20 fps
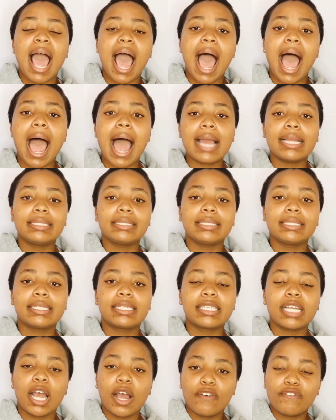And
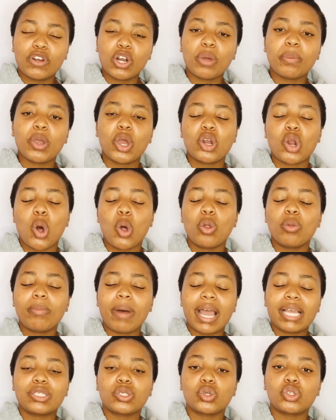follow me on all
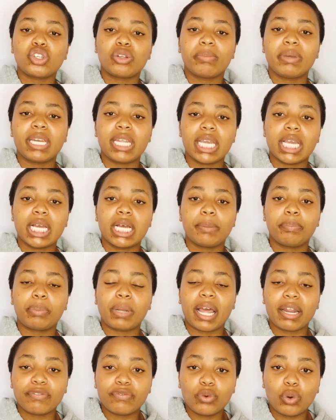my social media
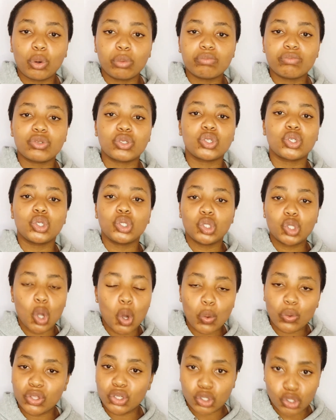platforms. You
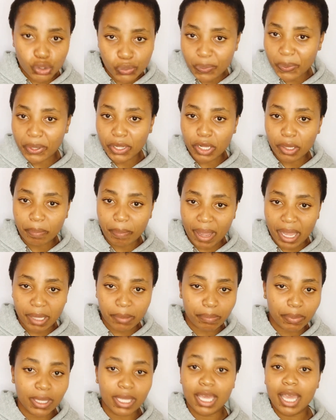know the drill,
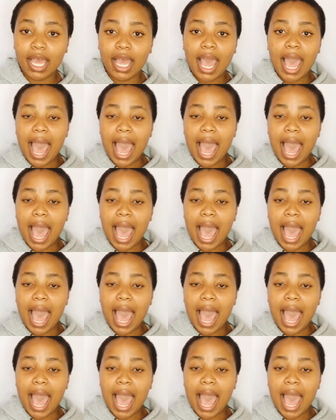baby.